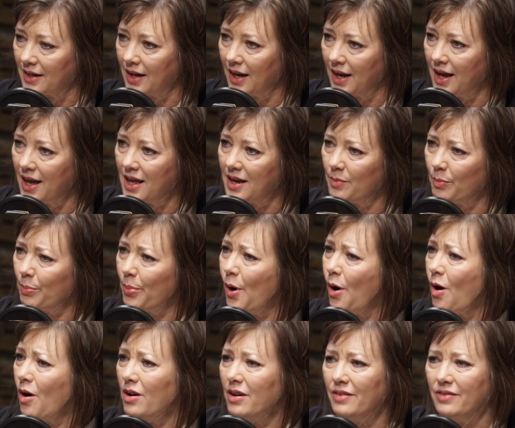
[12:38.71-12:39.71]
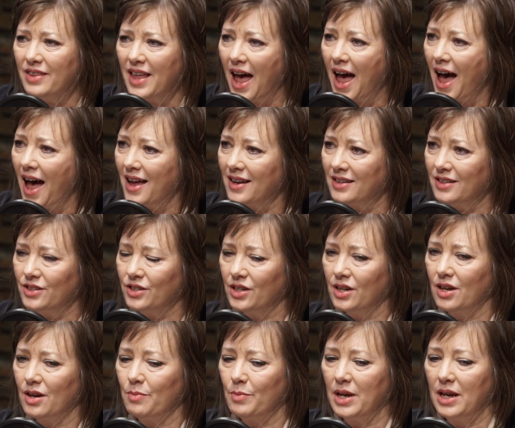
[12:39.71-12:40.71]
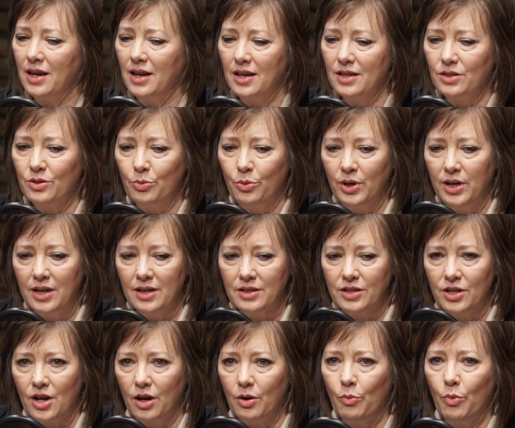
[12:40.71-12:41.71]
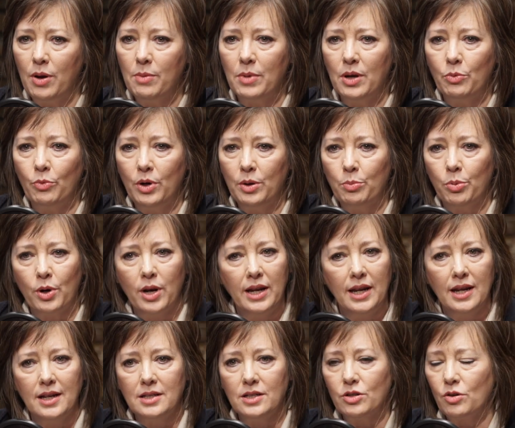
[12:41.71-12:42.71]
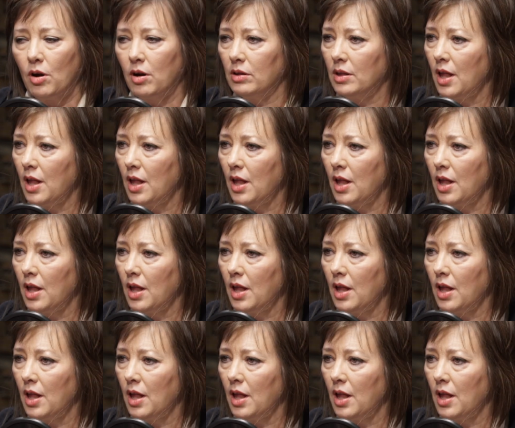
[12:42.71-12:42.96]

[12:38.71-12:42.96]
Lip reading: And part of that, Jim, is we as young women, we bring into our